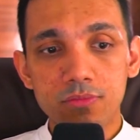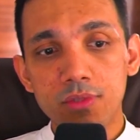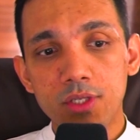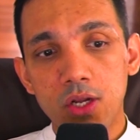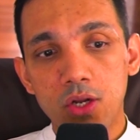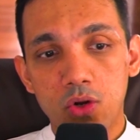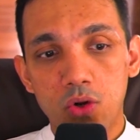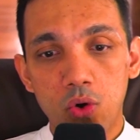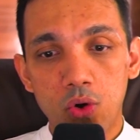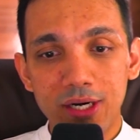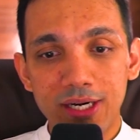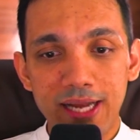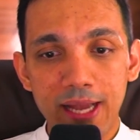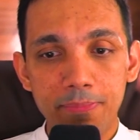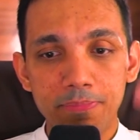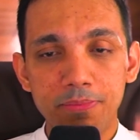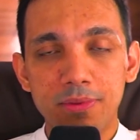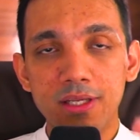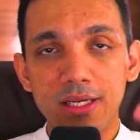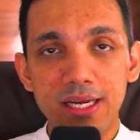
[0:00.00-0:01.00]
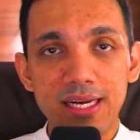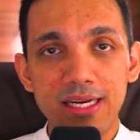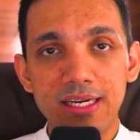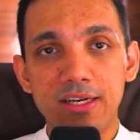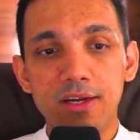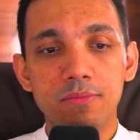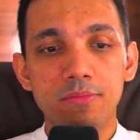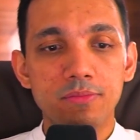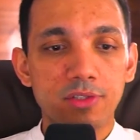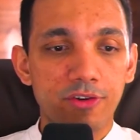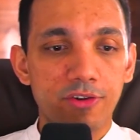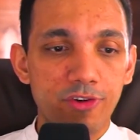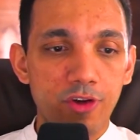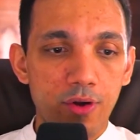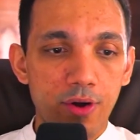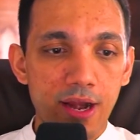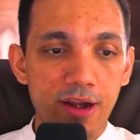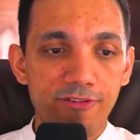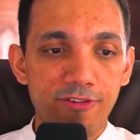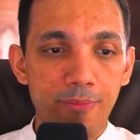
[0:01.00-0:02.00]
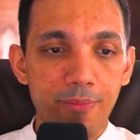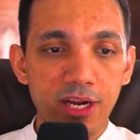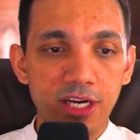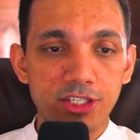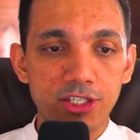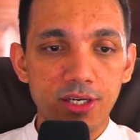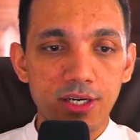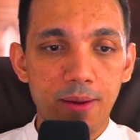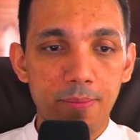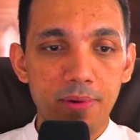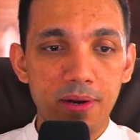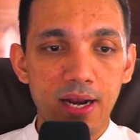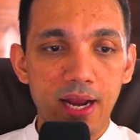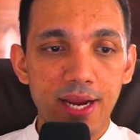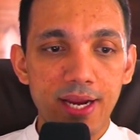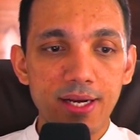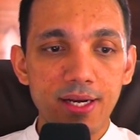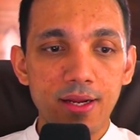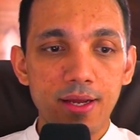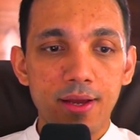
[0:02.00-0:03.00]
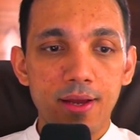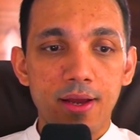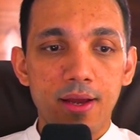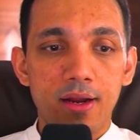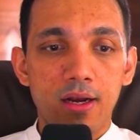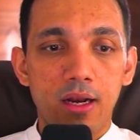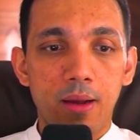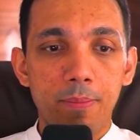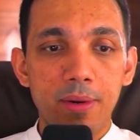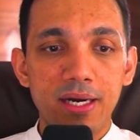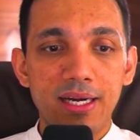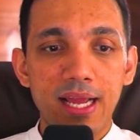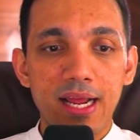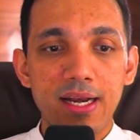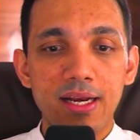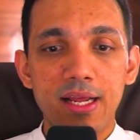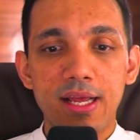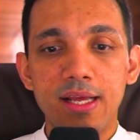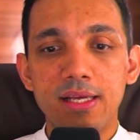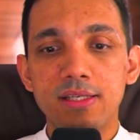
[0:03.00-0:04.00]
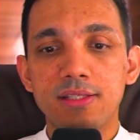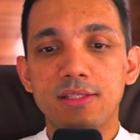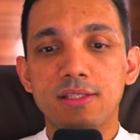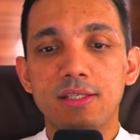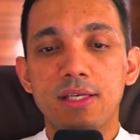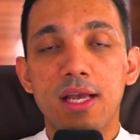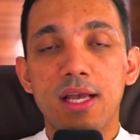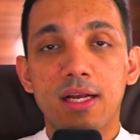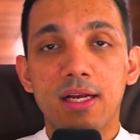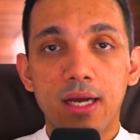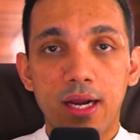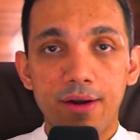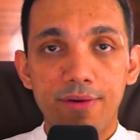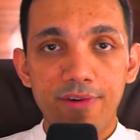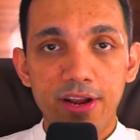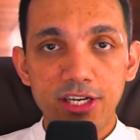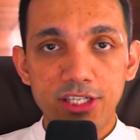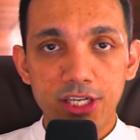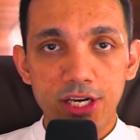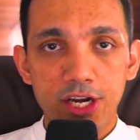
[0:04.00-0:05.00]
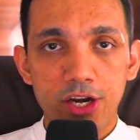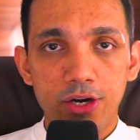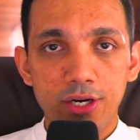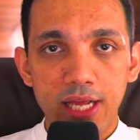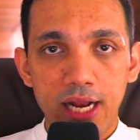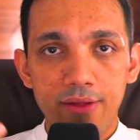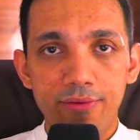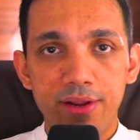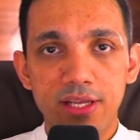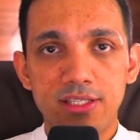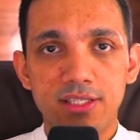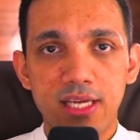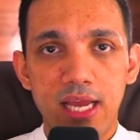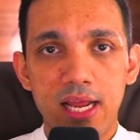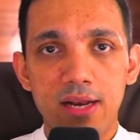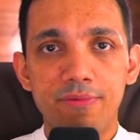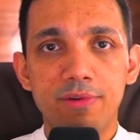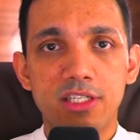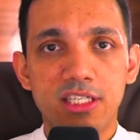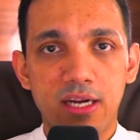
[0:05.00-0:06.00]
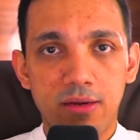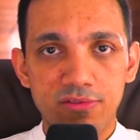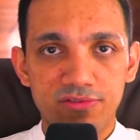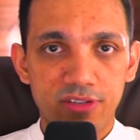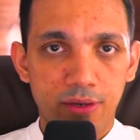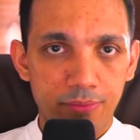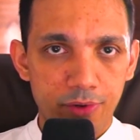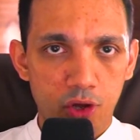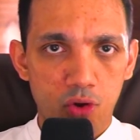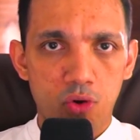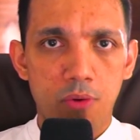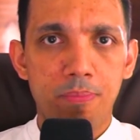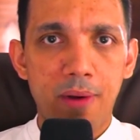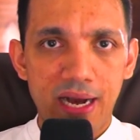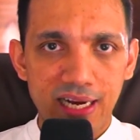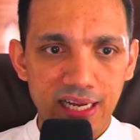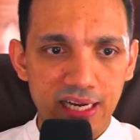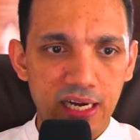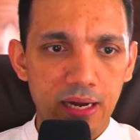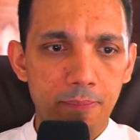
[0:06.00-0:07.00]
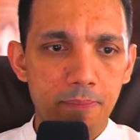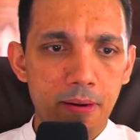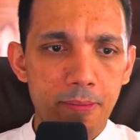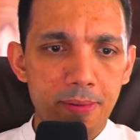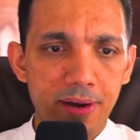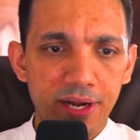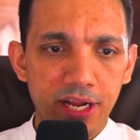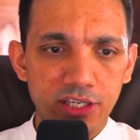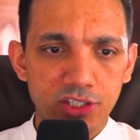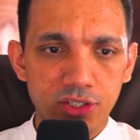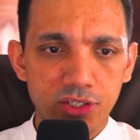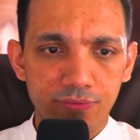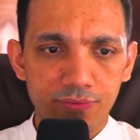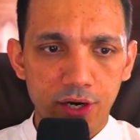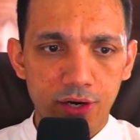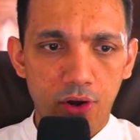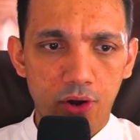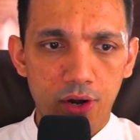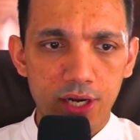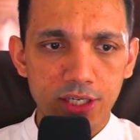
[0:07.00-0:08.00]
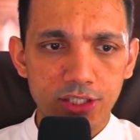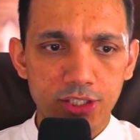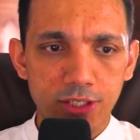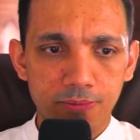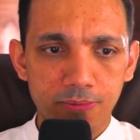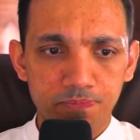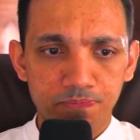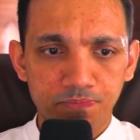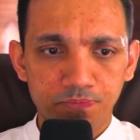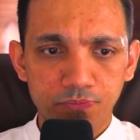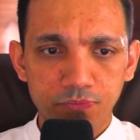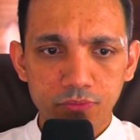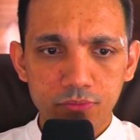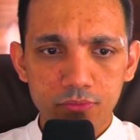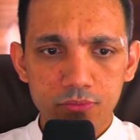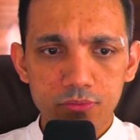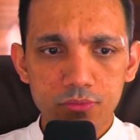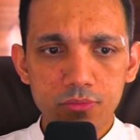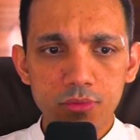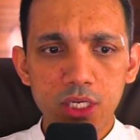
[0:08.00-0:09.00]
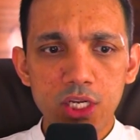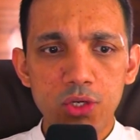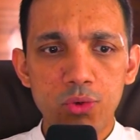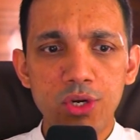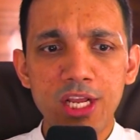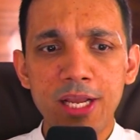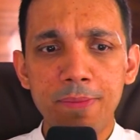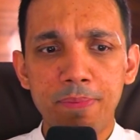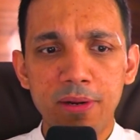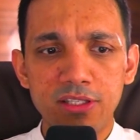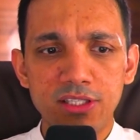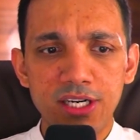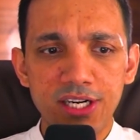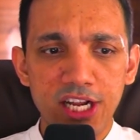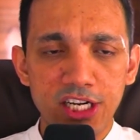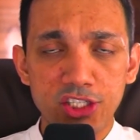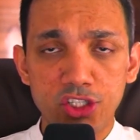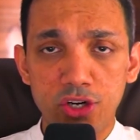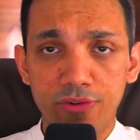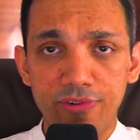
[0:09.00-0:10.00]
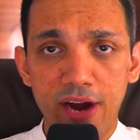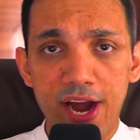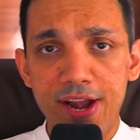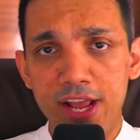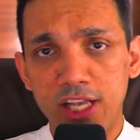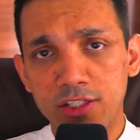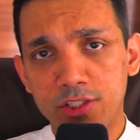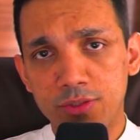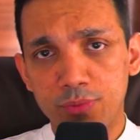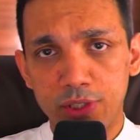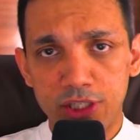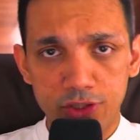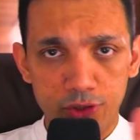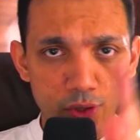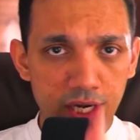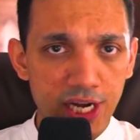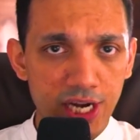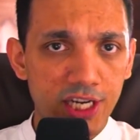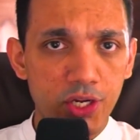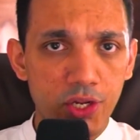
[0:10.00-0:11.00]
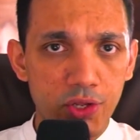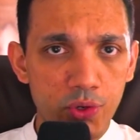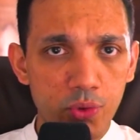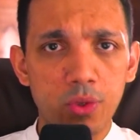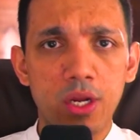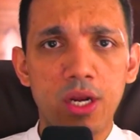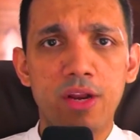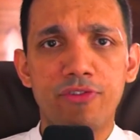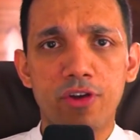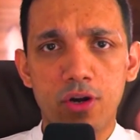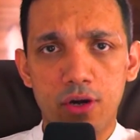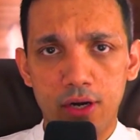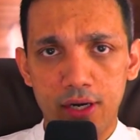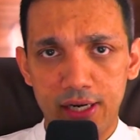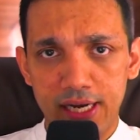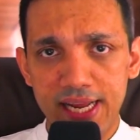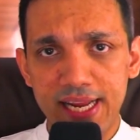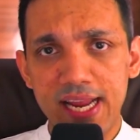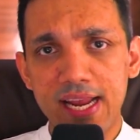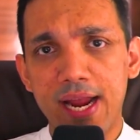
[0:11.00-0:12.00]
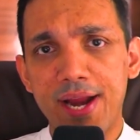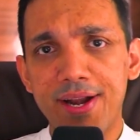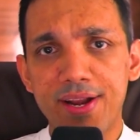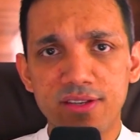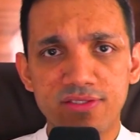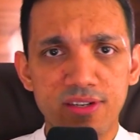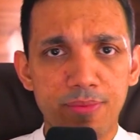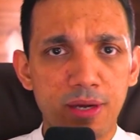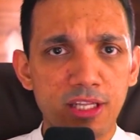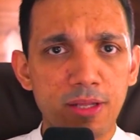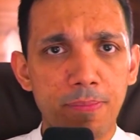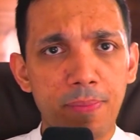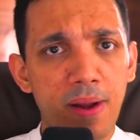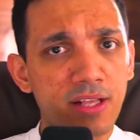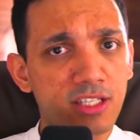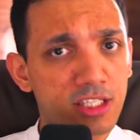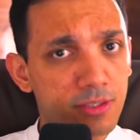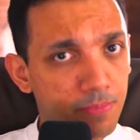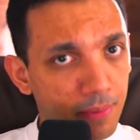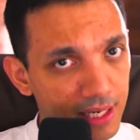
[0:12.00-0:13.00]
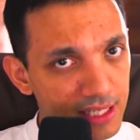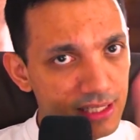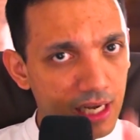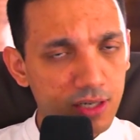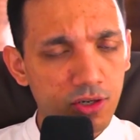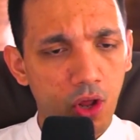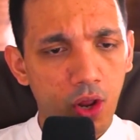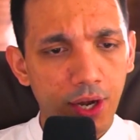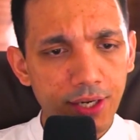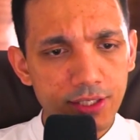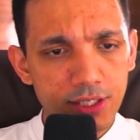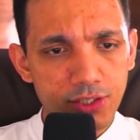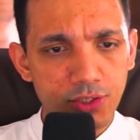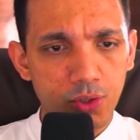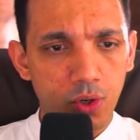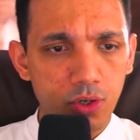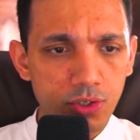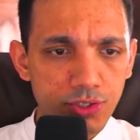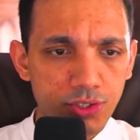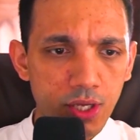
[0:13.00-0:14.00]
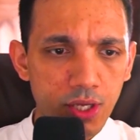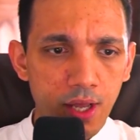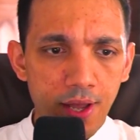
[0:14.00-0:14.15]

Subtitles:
Go depth in terms of your information. Number 9. Number 10 is conviction in your delivery style, which comes from your own practical implementation of that knowledge. Unique presentation of ideas, which is unique to you, and if you're taking ideas from other places, please acknowledge the source.